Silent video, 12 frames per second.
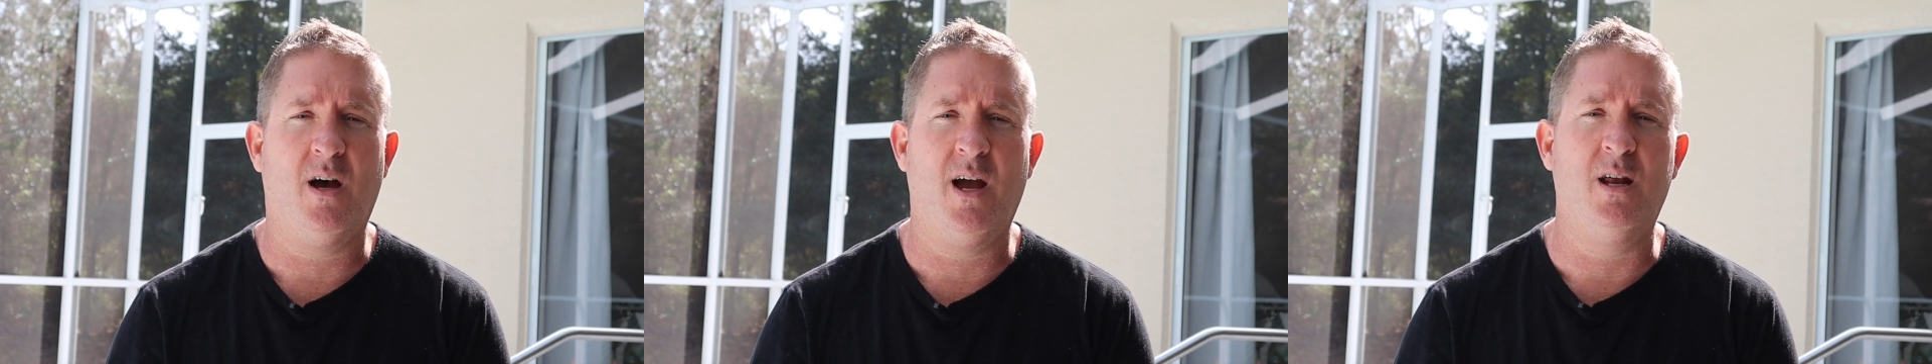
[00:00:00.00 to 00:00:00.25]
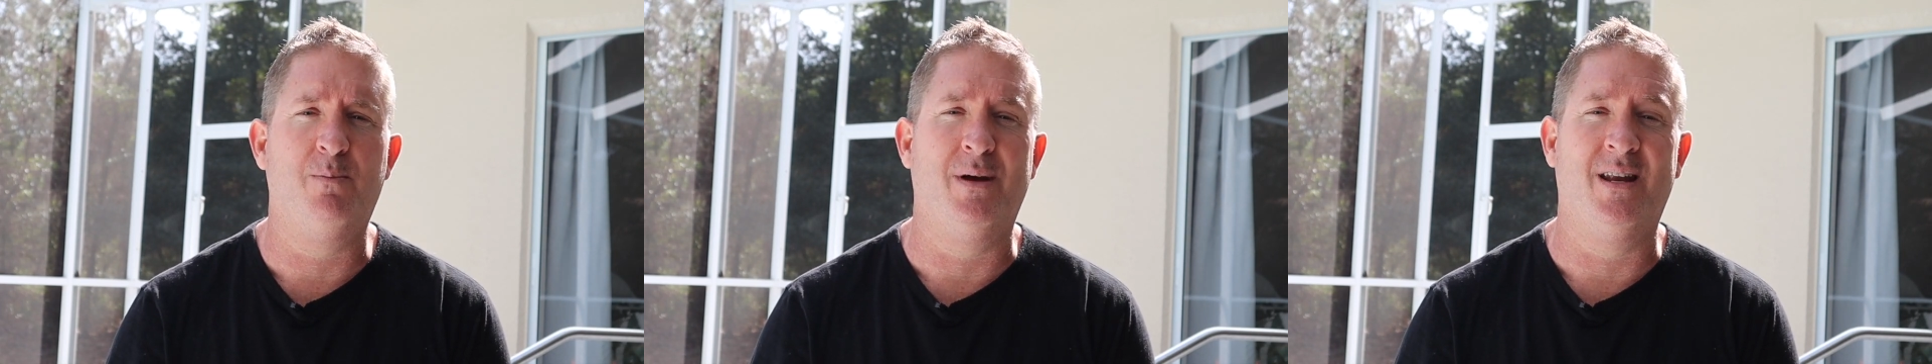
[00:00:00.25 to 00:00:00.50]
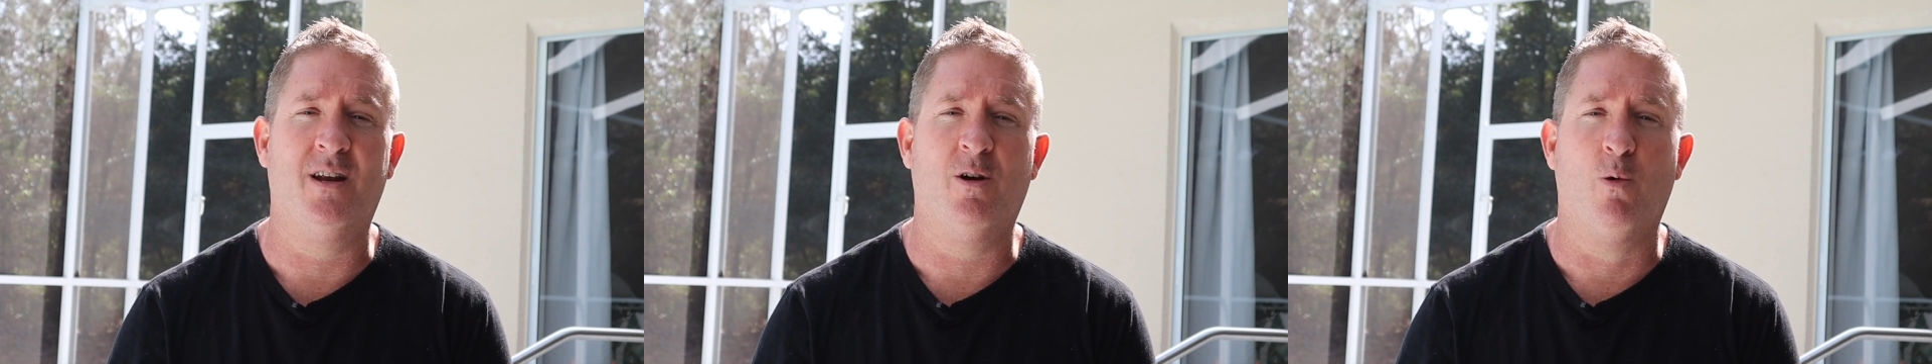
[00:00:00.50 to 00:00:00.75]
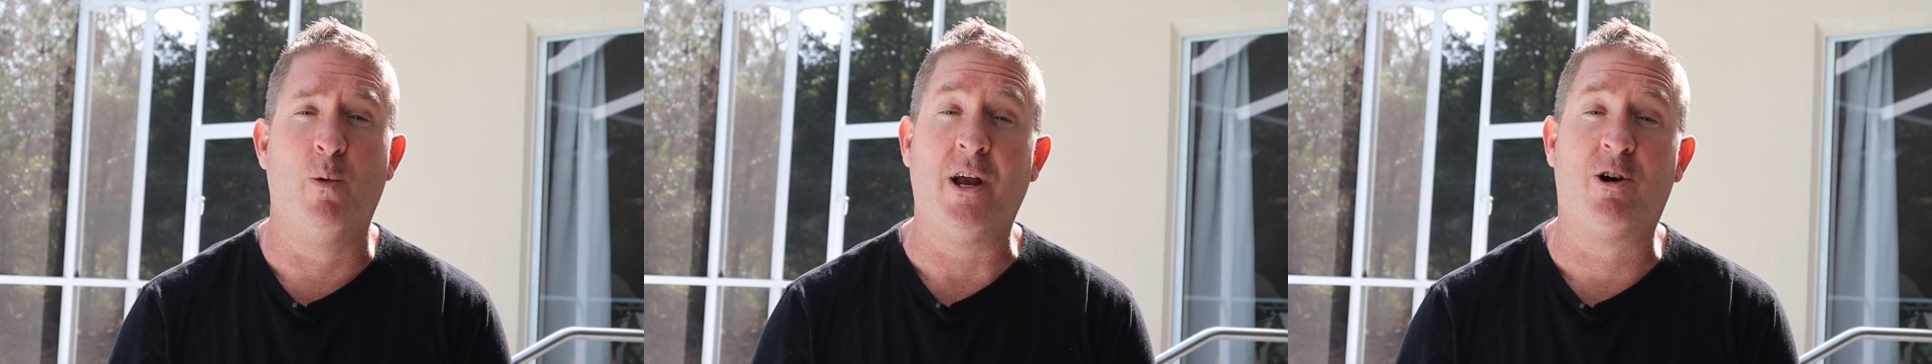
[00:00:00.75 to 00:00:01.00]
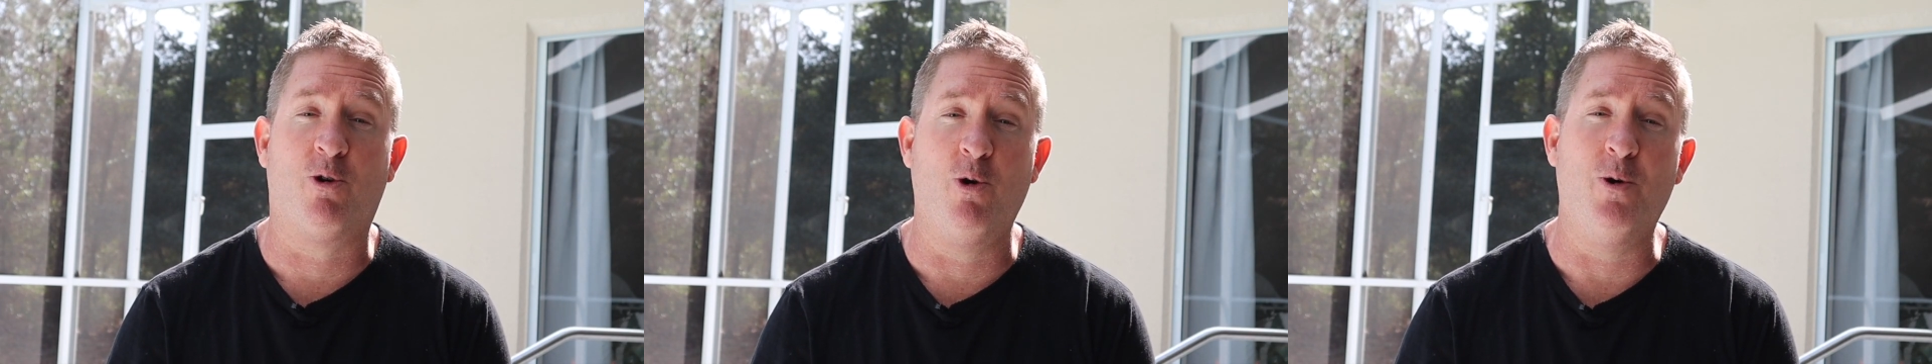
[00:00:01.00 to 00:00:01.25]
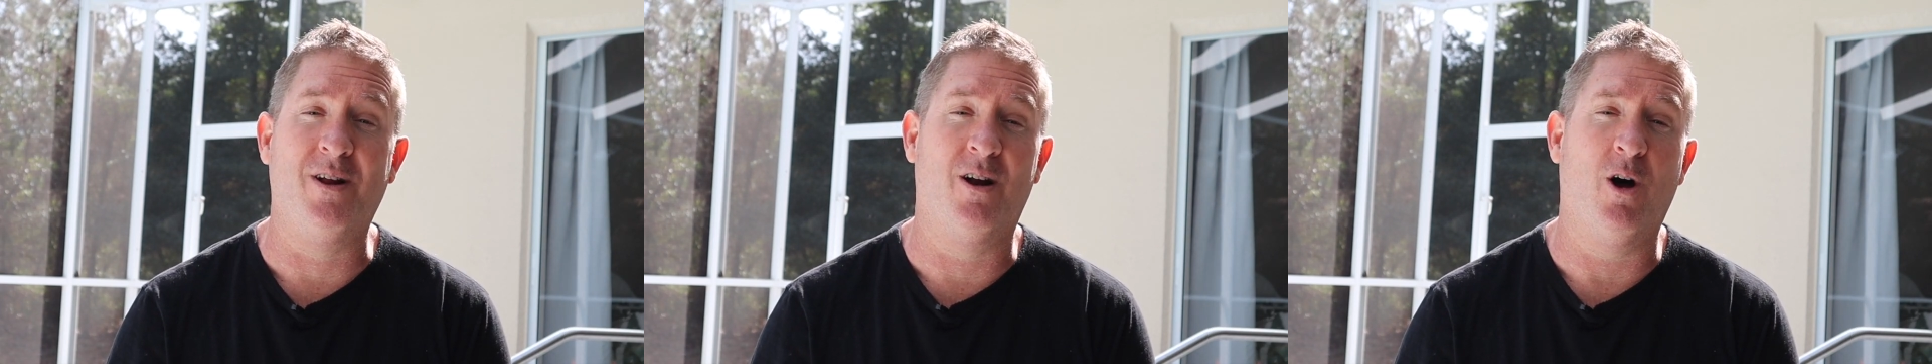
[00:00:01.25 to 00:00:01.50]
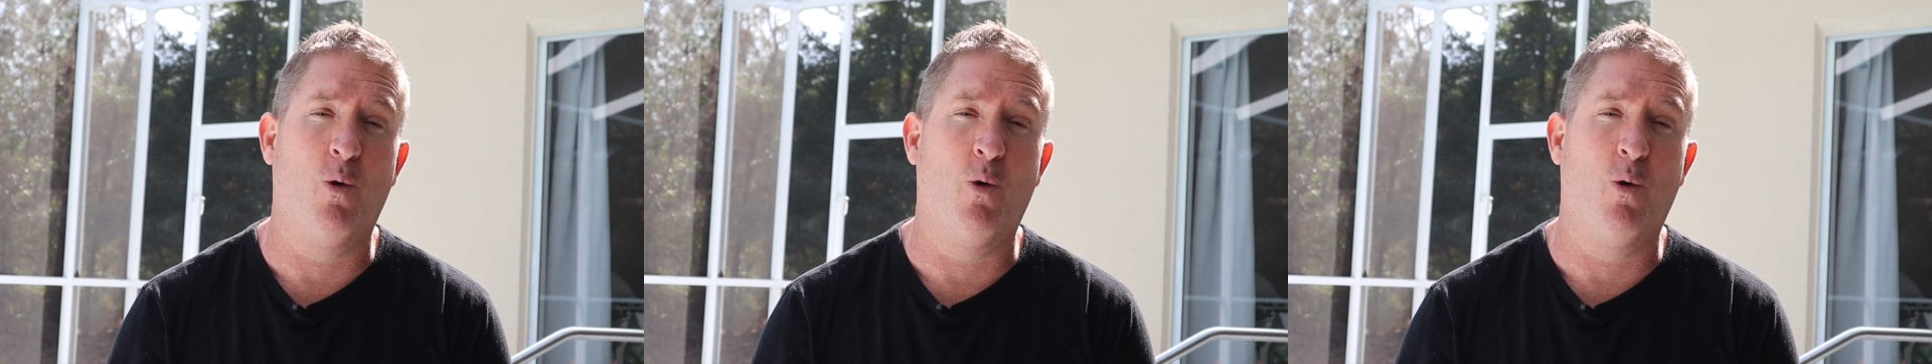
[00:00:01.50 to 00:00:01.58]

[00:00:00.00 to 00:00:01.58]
I had been recruited